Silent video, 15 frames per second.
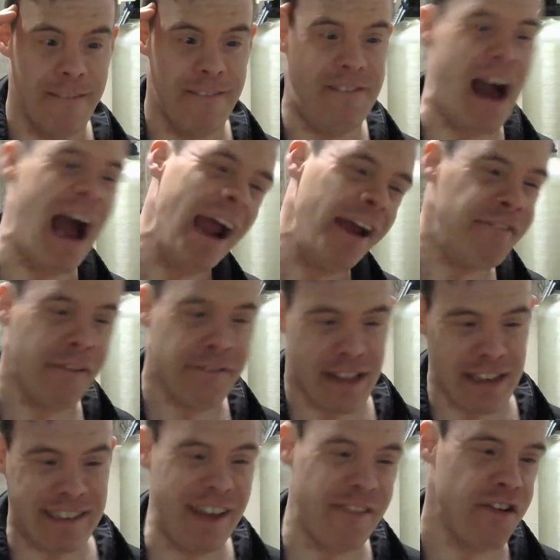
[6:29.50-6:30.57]
5 of
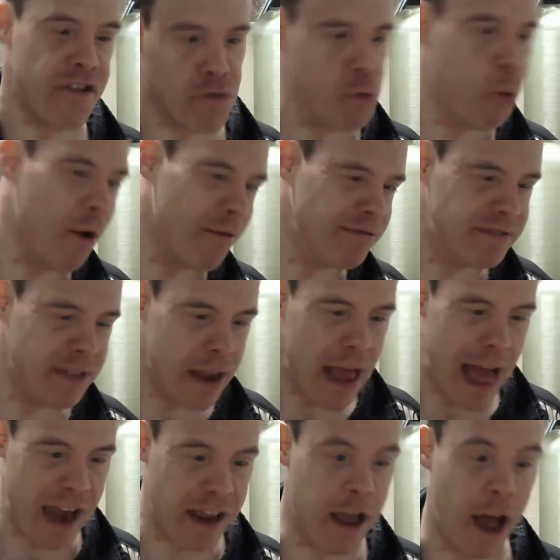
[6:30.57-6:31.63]
the 7 dwarves
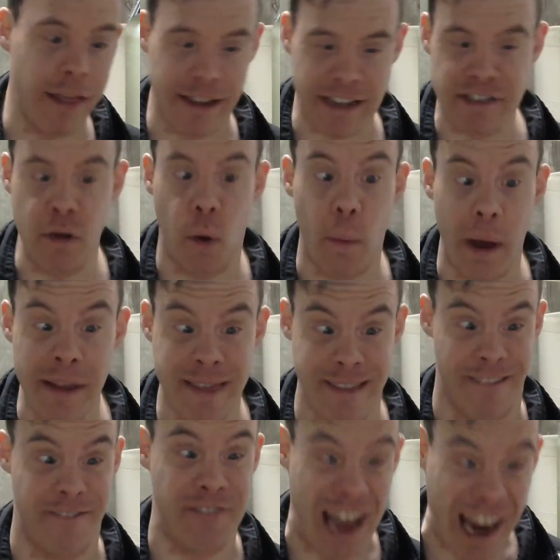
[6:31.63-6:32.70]
and call it Snow White
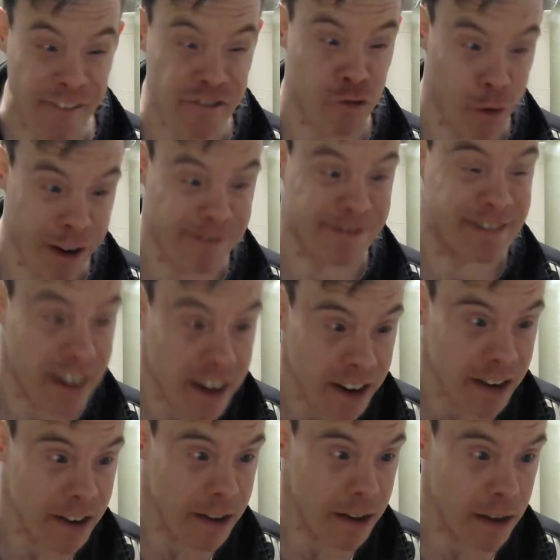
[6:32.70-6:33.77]
and the 5 dwarfs?
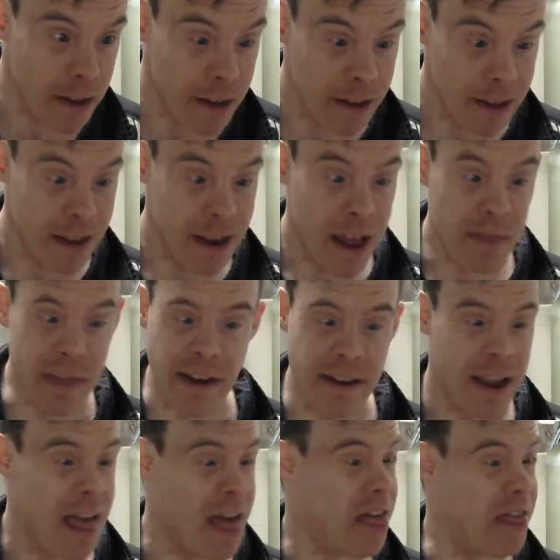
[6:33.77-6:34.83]

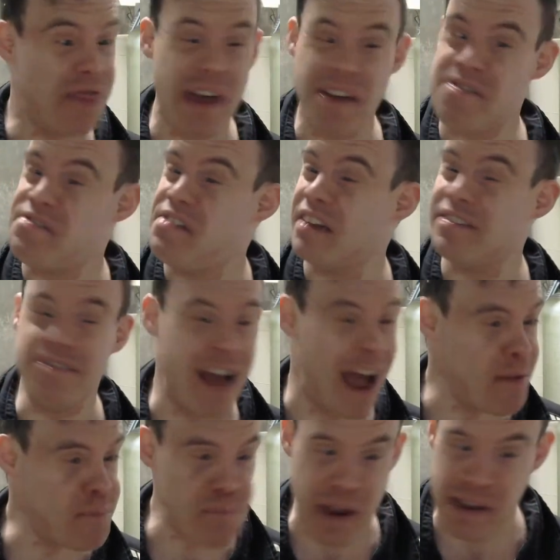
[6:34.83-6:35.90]
That that does
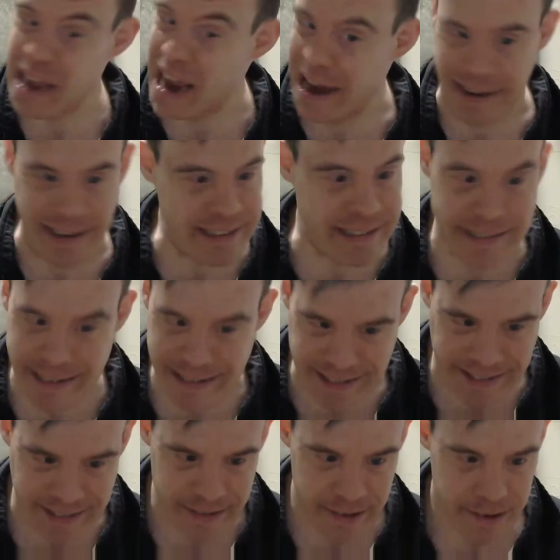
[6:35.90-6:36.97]
not make any
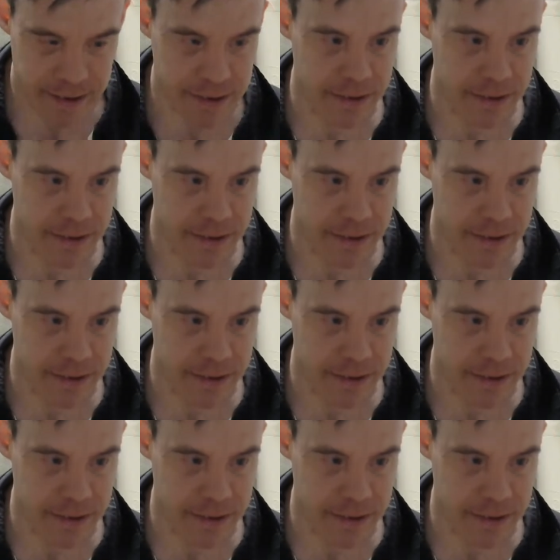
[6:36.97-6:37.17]
sense.